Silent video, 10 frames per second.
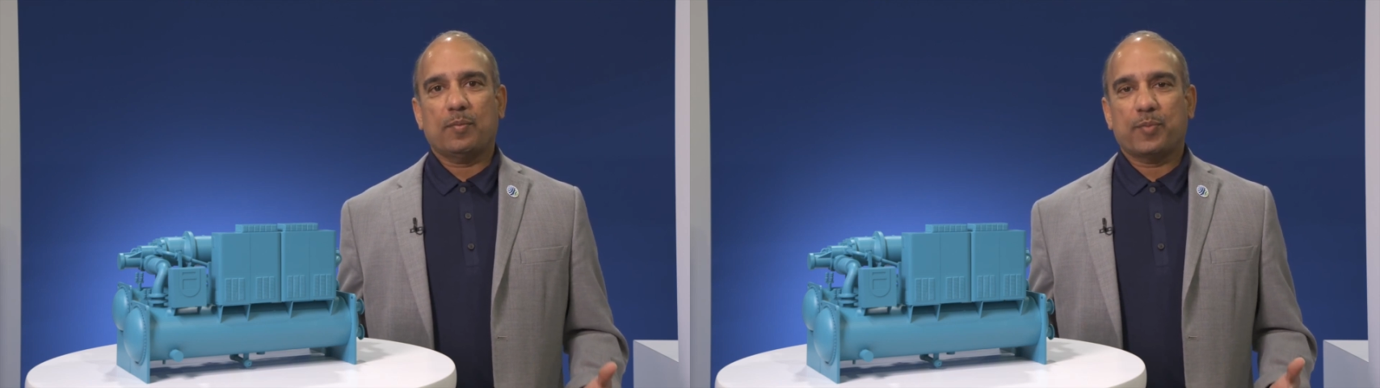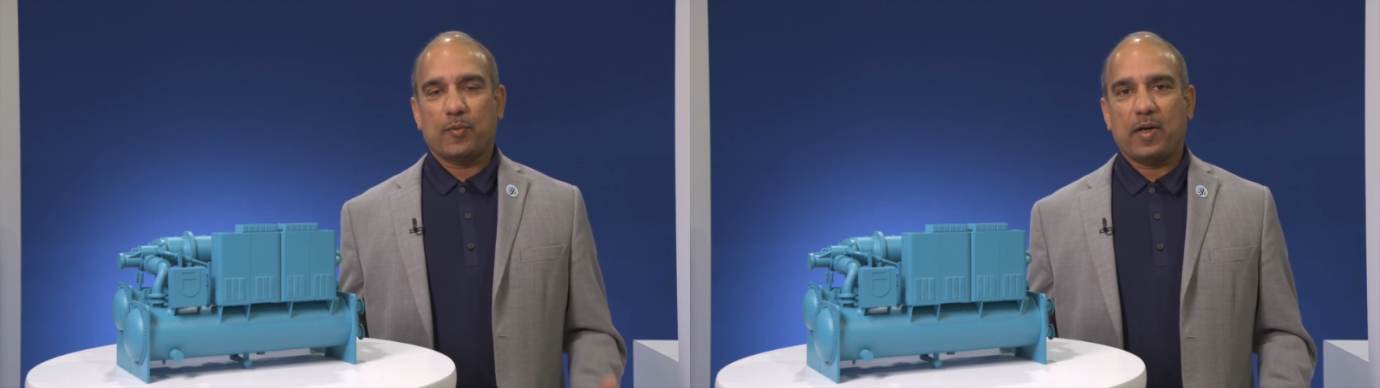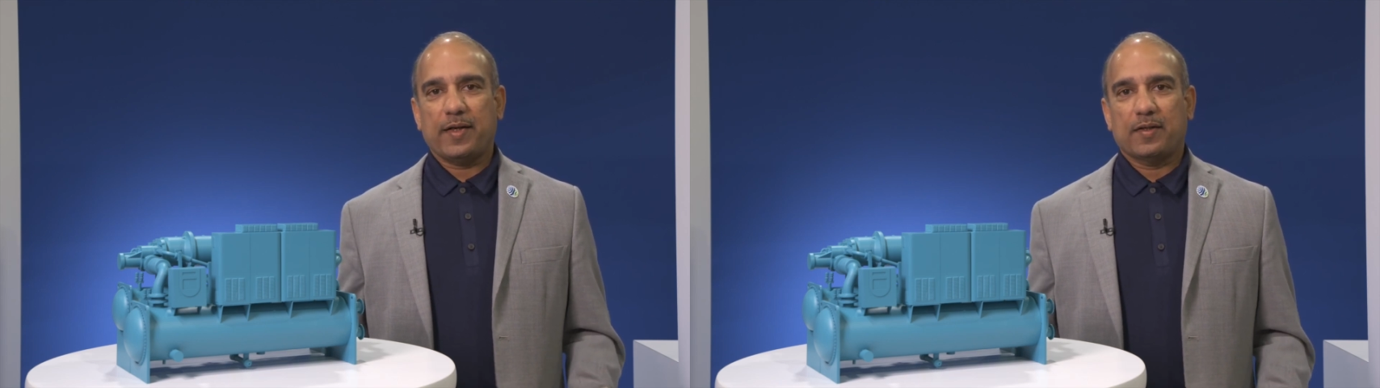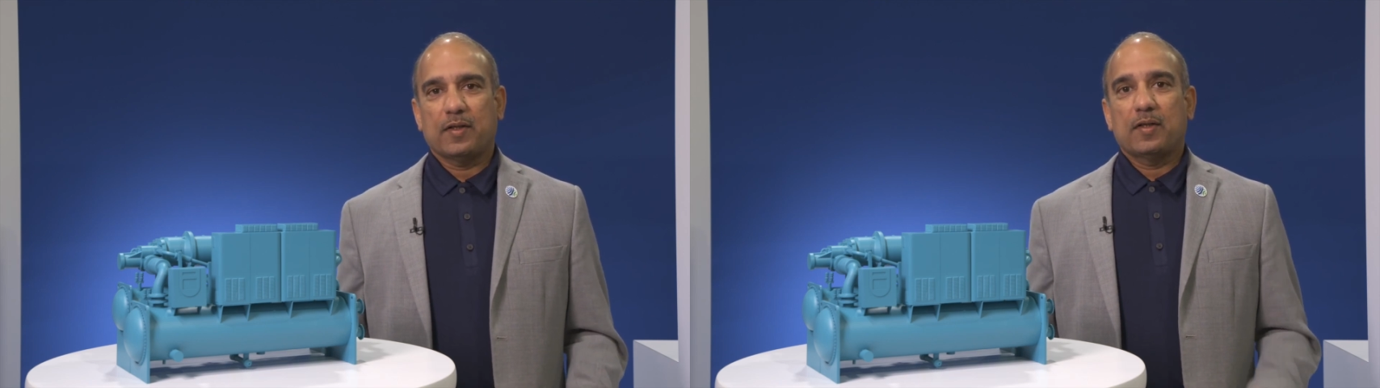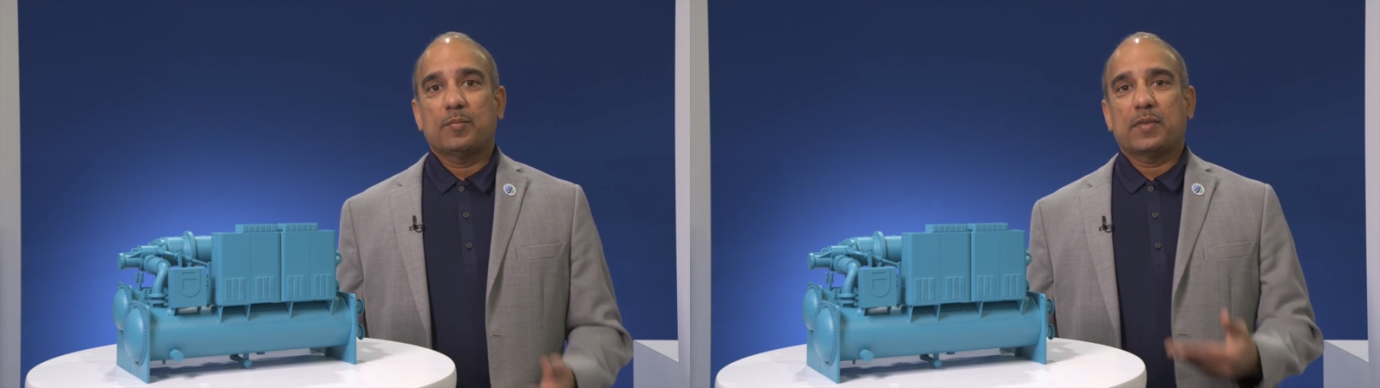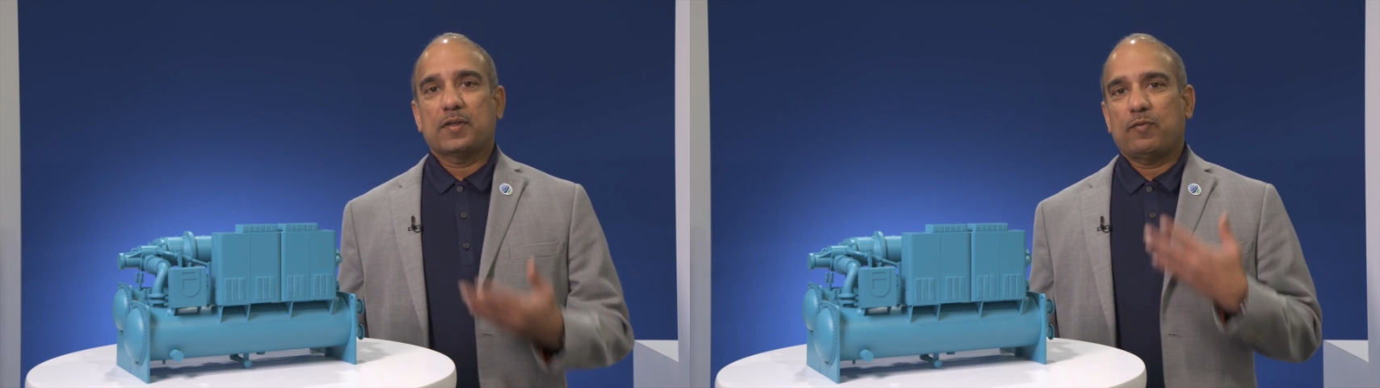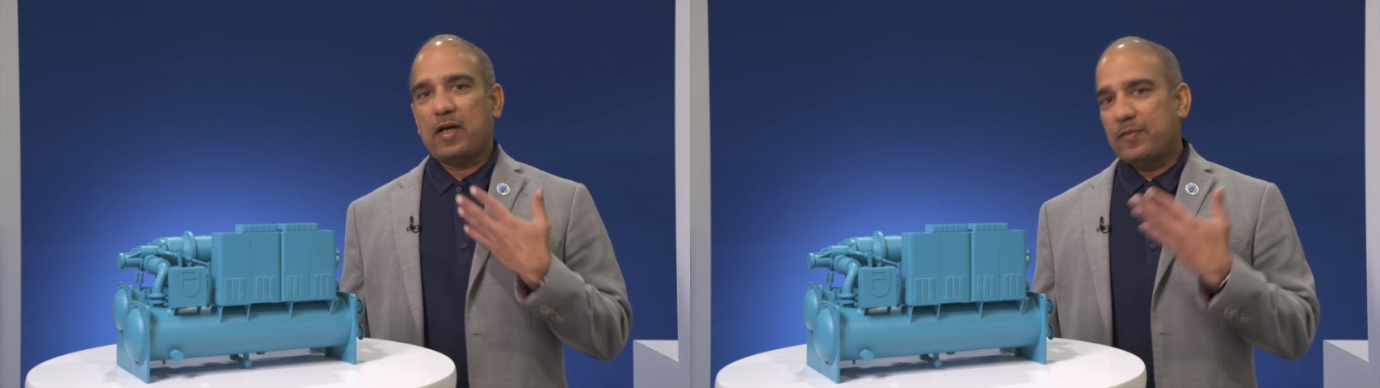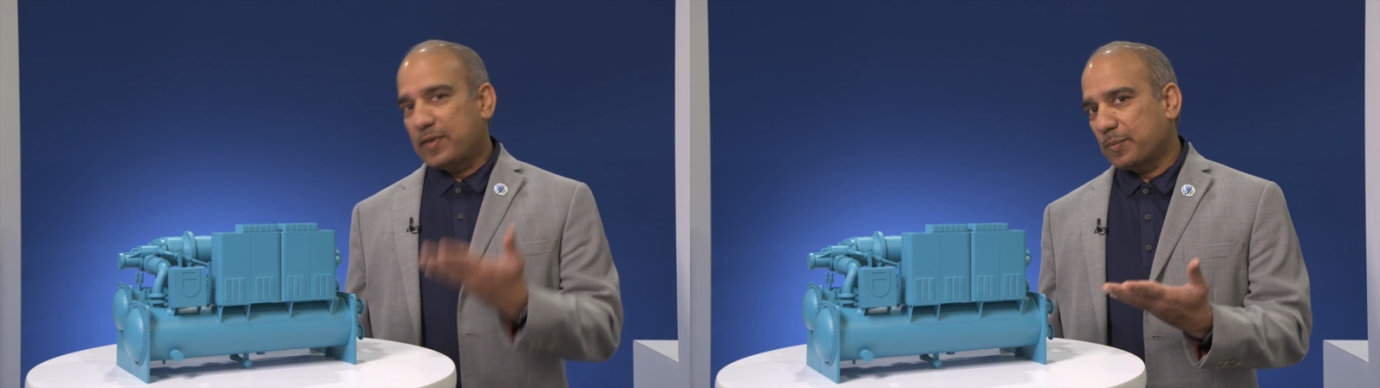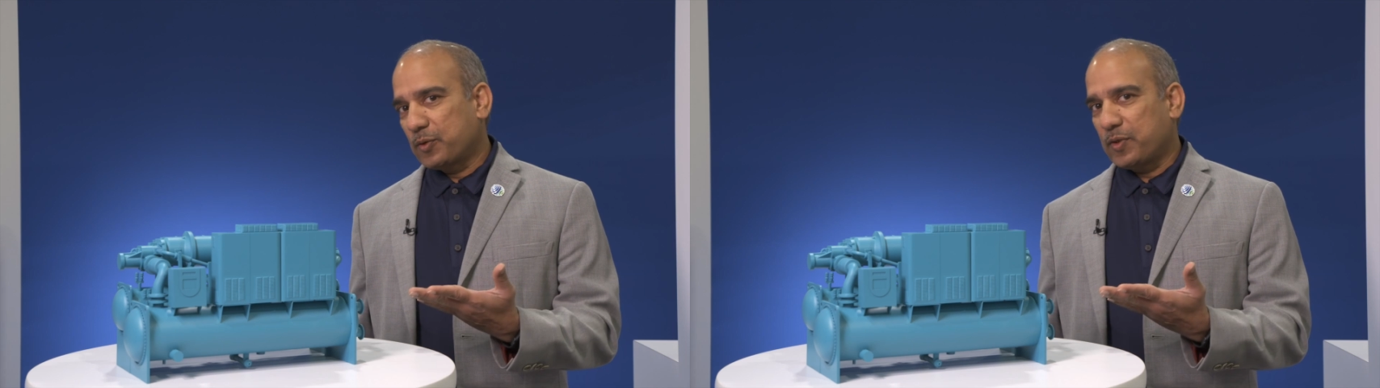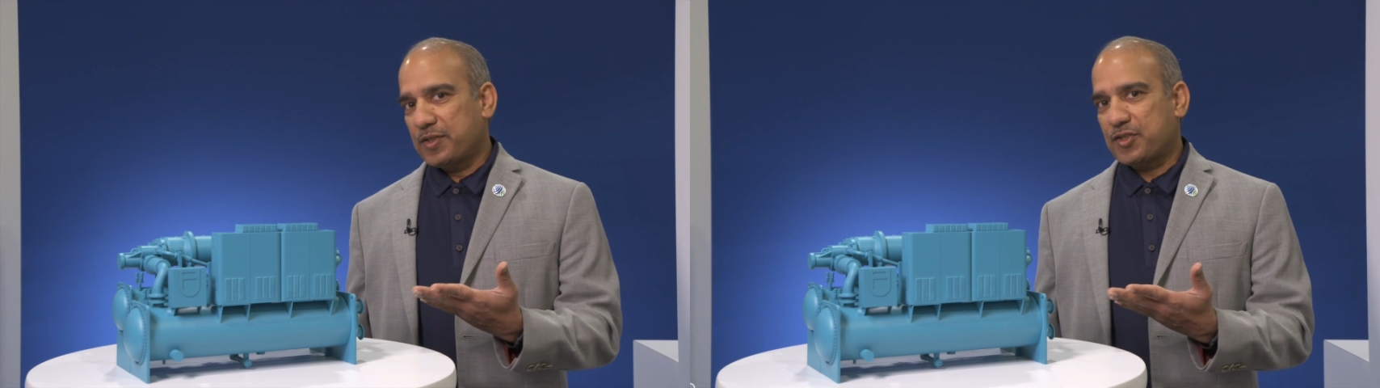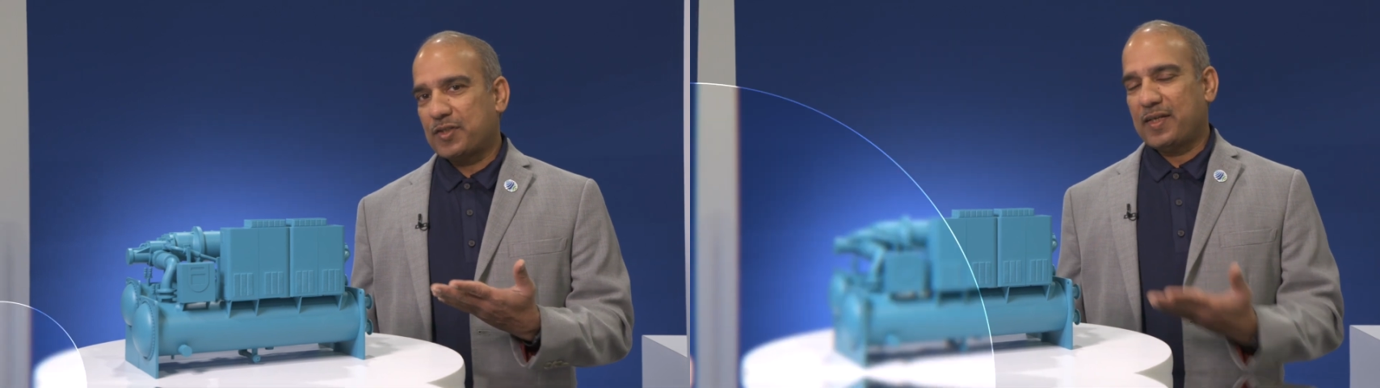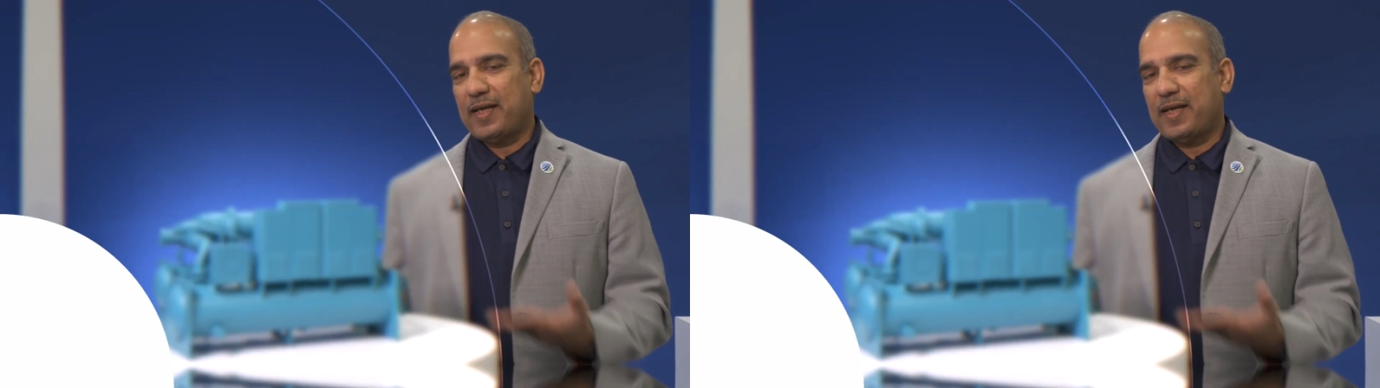provide, but the YVWH